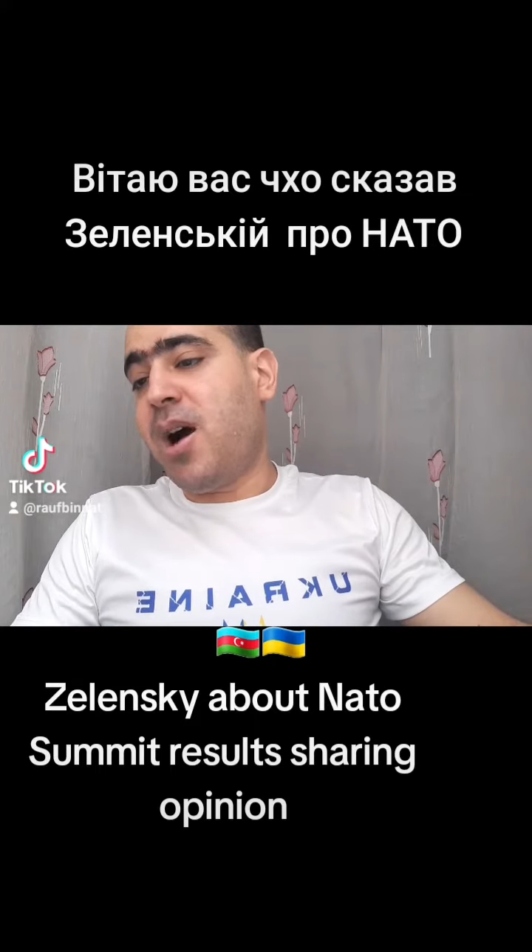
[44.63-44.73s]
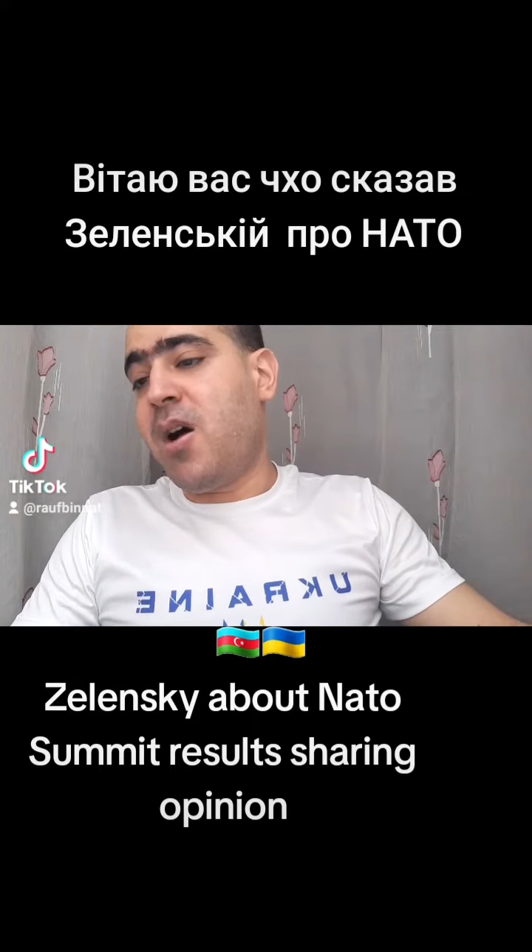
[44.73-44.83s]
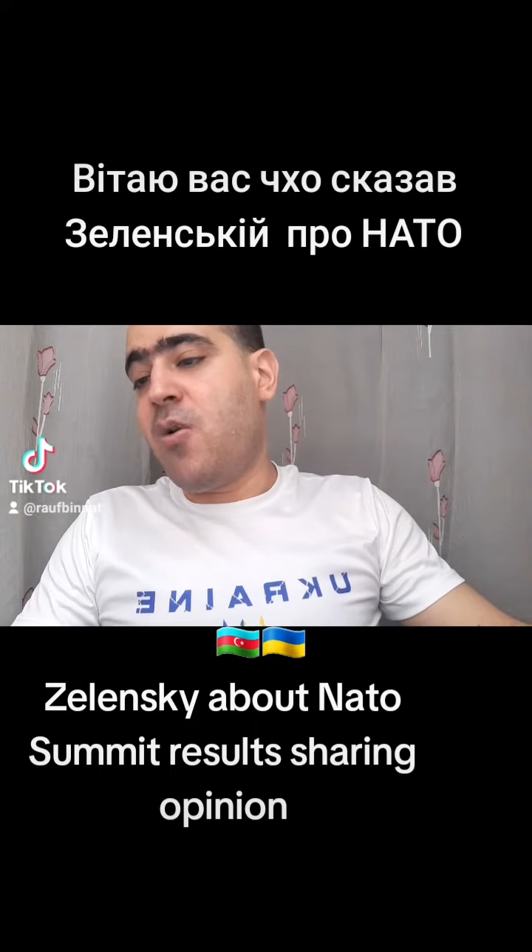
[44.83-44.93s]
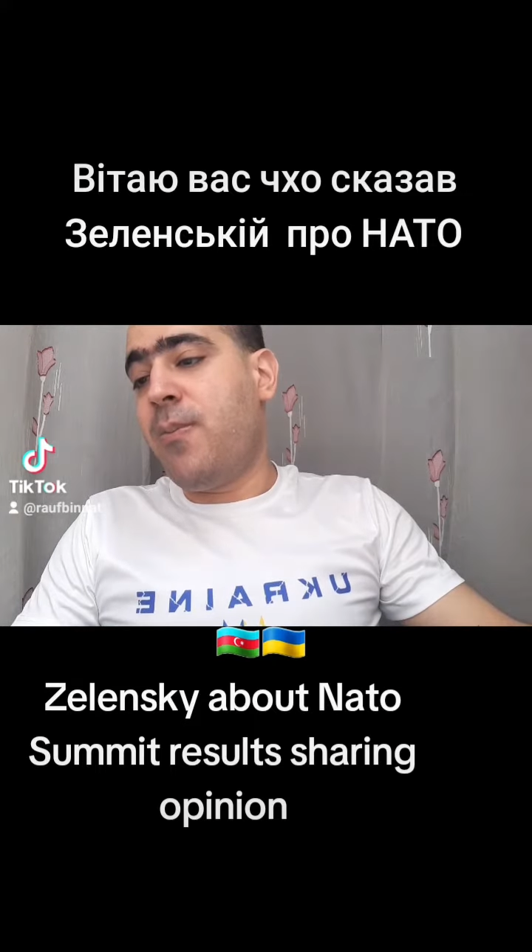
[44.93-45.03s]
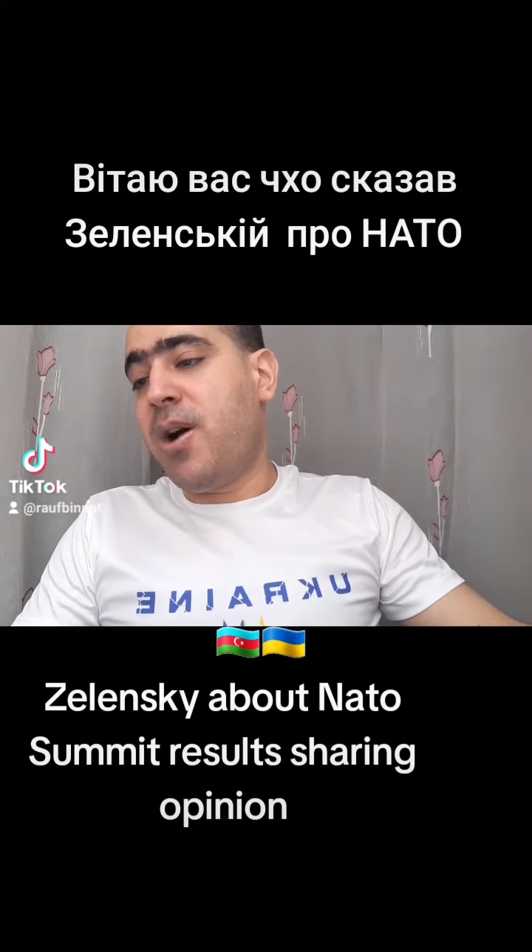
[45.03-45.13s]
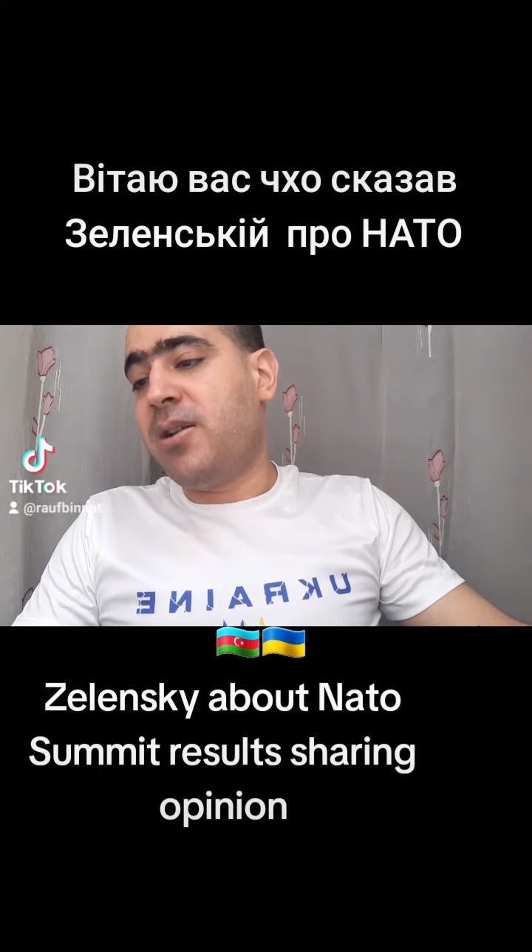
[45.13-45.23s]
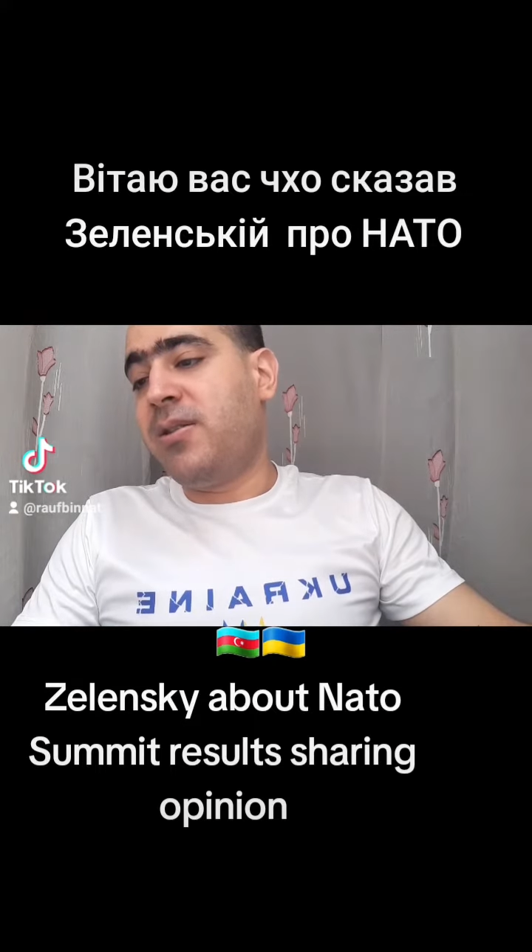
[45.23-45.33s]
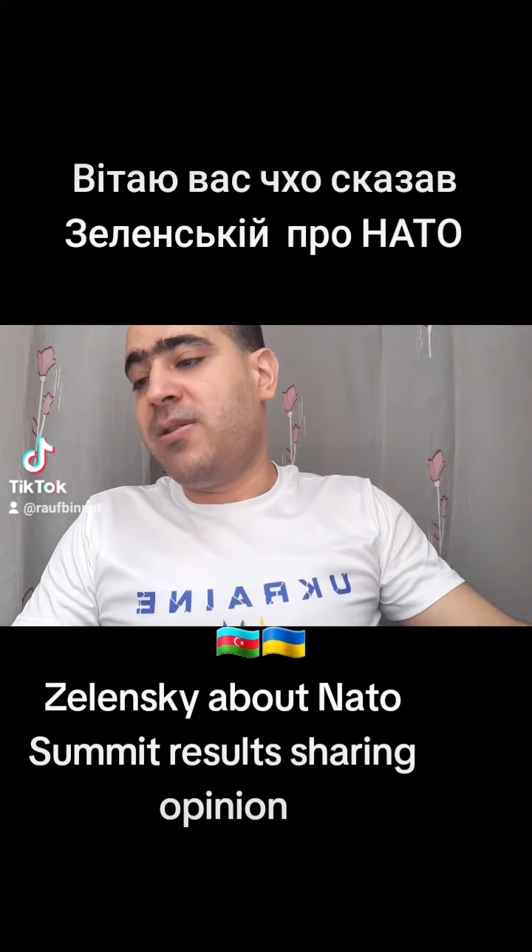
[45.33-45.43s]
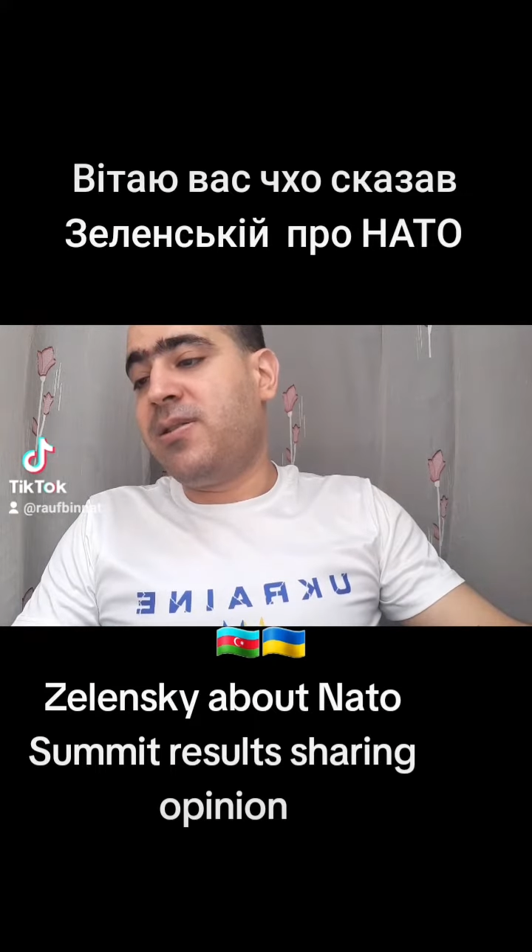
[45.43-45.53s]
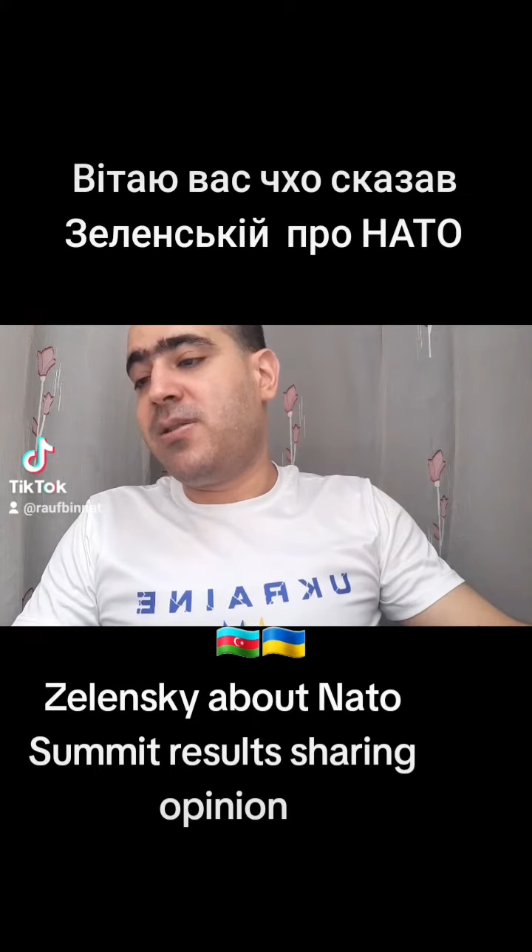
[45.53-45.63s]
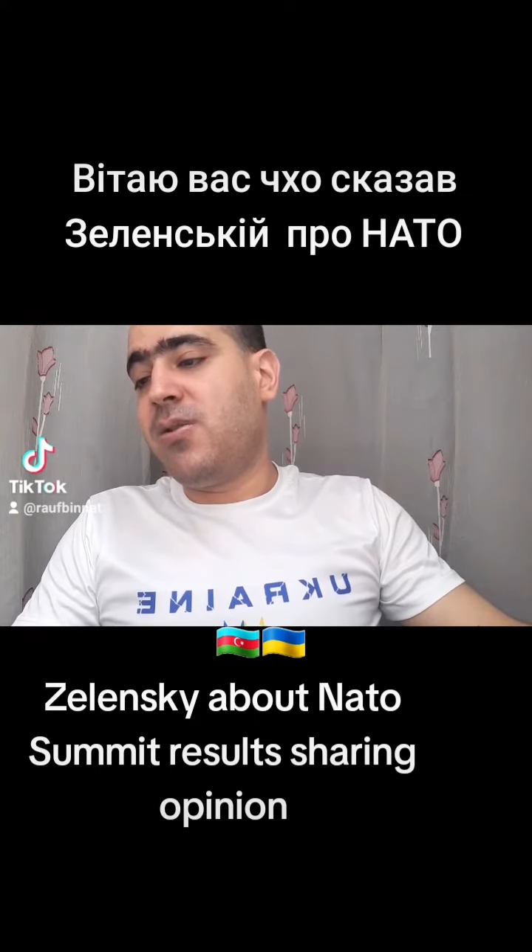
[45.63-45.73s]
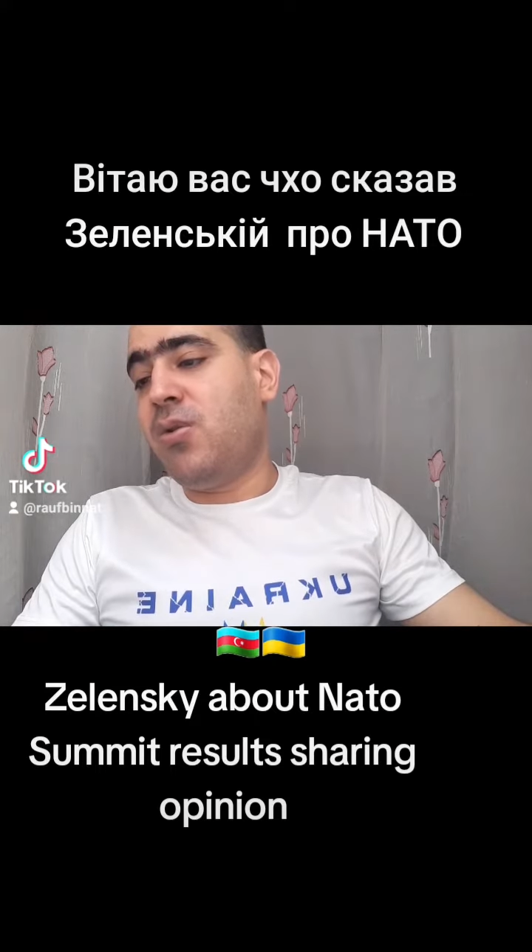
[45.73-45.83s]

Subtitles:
our partners